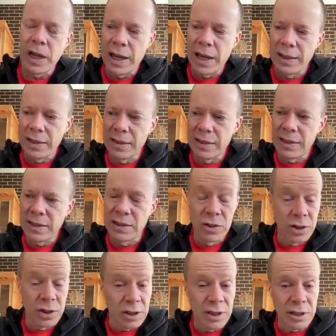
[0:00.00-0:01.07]
And this
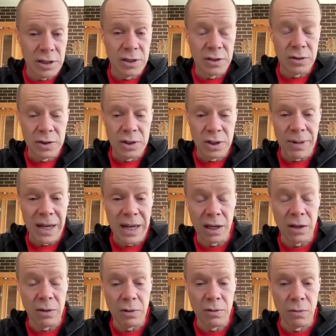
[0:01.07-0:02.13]
is to
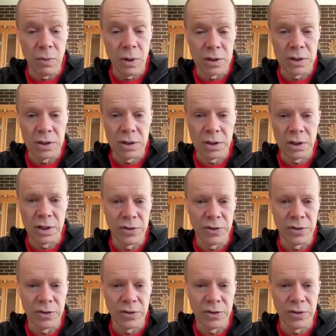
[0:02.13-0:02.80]
me what's